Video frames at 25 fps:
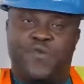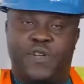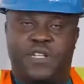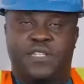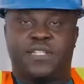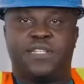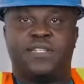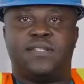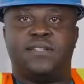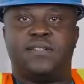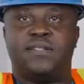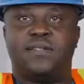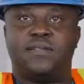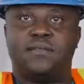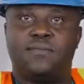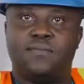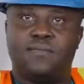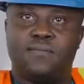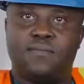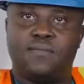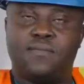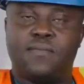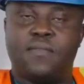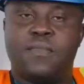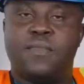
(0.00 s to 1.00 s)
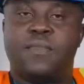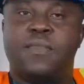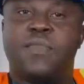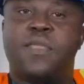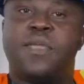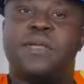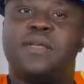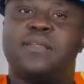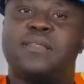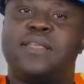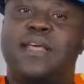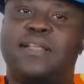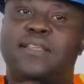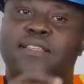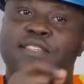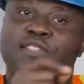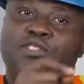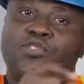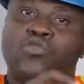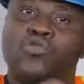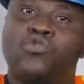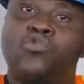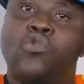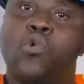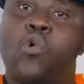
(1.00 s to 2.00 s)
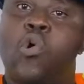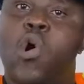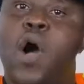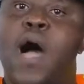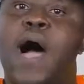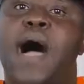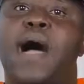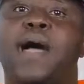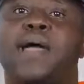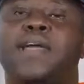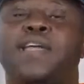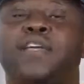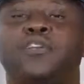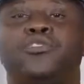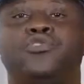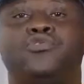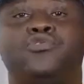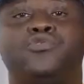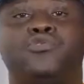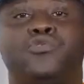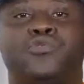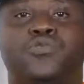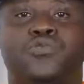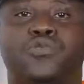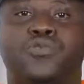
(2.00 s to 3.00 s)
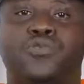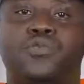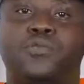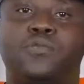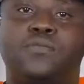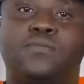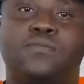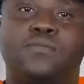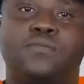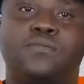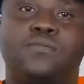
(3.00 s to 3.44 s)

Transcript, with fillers: fitting that is slower in use.